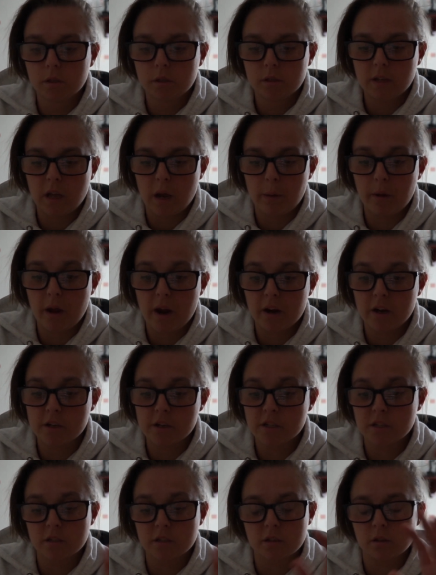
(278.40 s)
Gabbie Hanna,
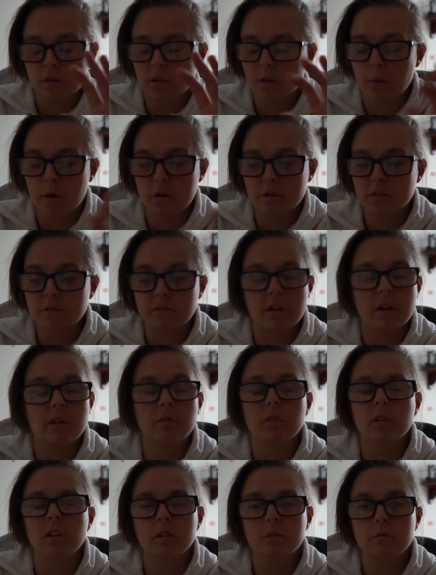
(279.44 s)
she's the most
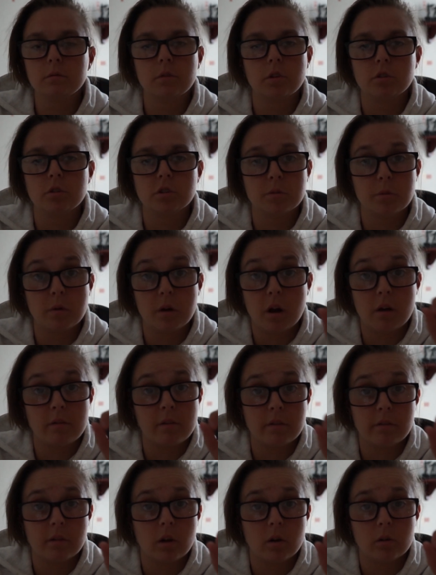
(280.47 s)
favourite YouTuber I've
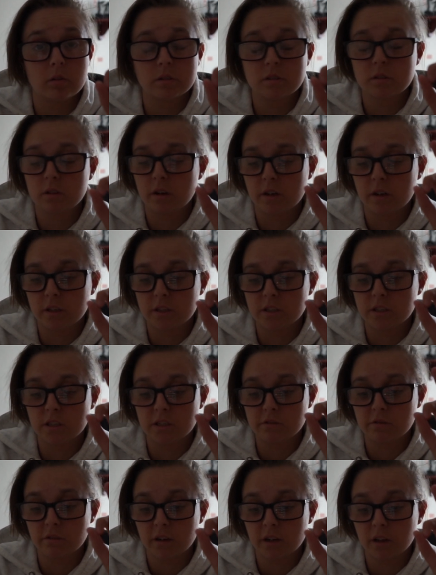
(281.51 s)
ever liked and she's
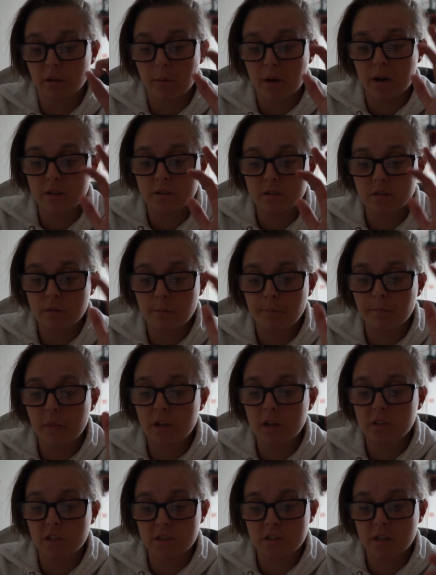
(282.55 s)
freaking the best.
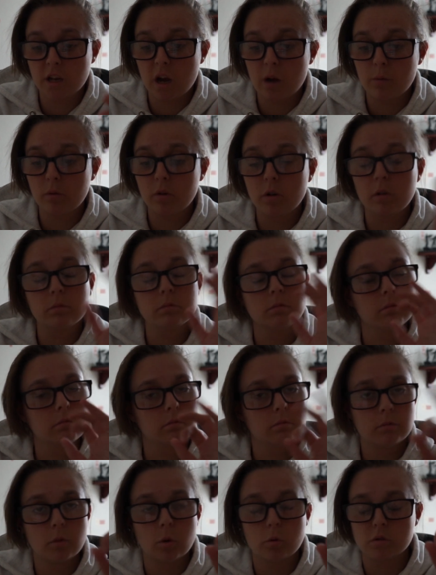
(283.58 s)
Jess and Gabriel,
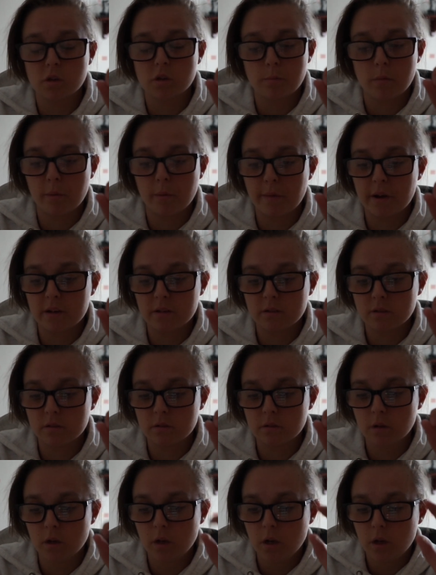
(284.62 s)
all time at best.
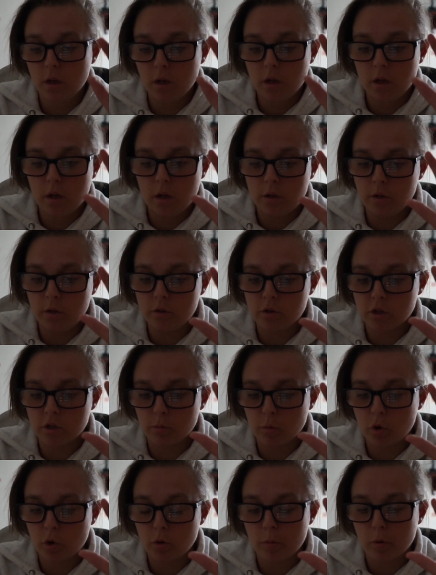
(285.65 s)

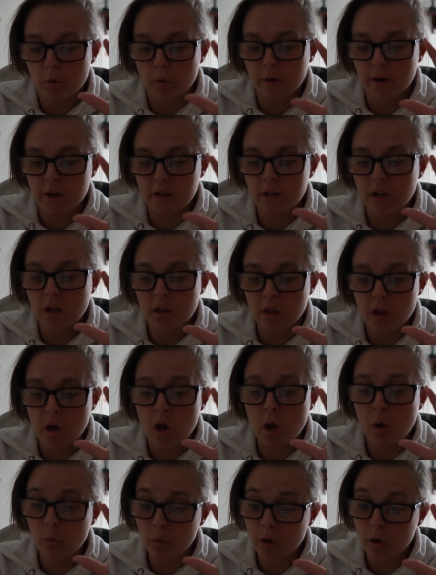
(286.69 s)
YouTube couple in
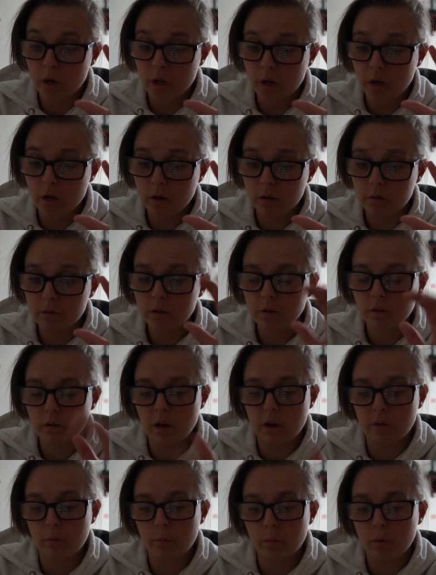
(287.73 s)
the world.
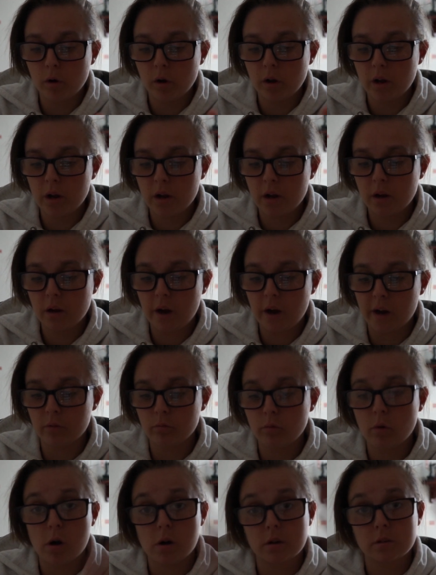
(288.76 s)
Aaron Boyer, Hayden
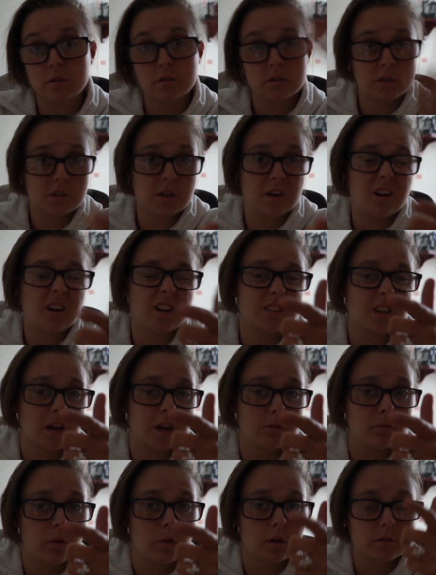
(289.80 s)
Rocks. Shout out to
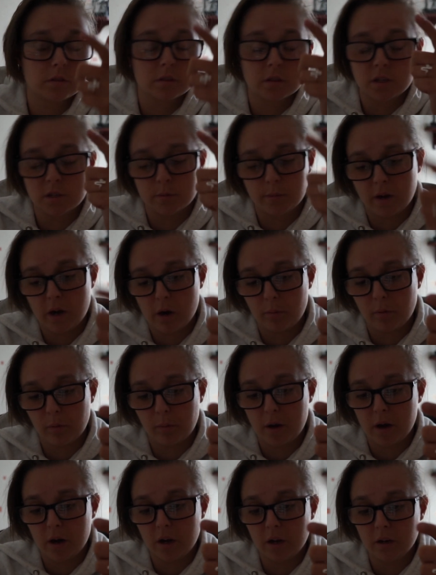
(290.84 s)
Hayden Rocks. He's been helping me
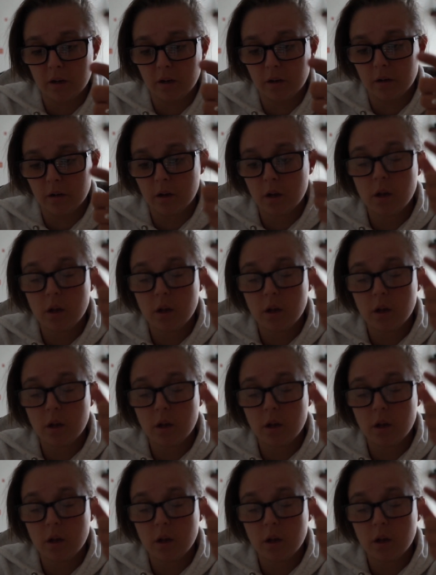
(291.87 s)
out lately.